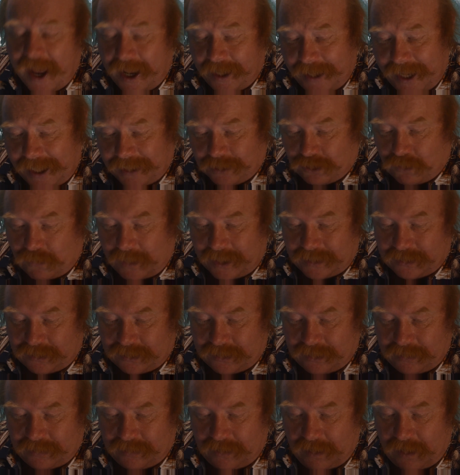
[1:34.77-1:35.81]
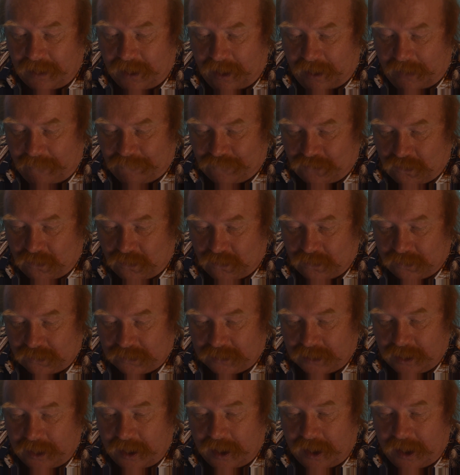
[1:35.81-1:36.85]
Next question of
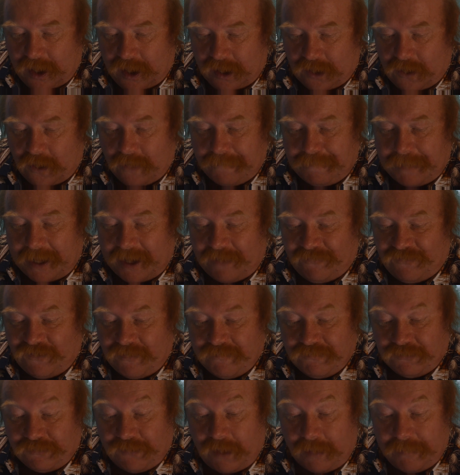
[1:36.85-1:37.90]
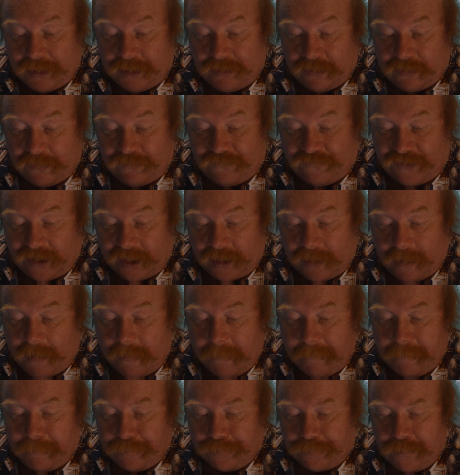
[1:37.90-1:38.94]
course, could be from Robin
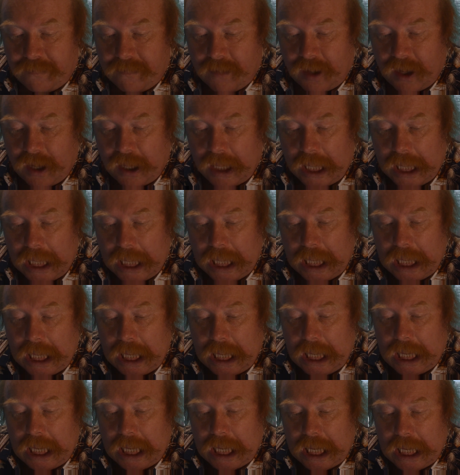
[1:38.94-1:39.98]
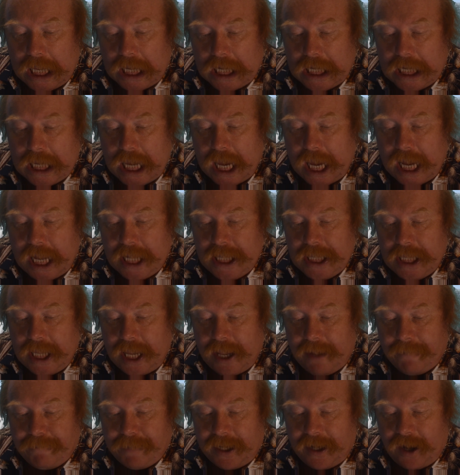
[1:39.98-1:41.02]
Goodfellow. Can
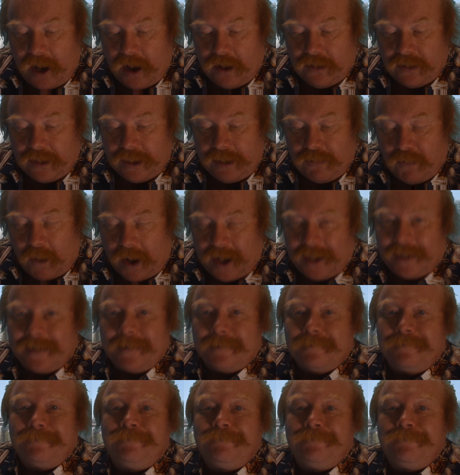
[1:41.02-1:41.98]
there be only one?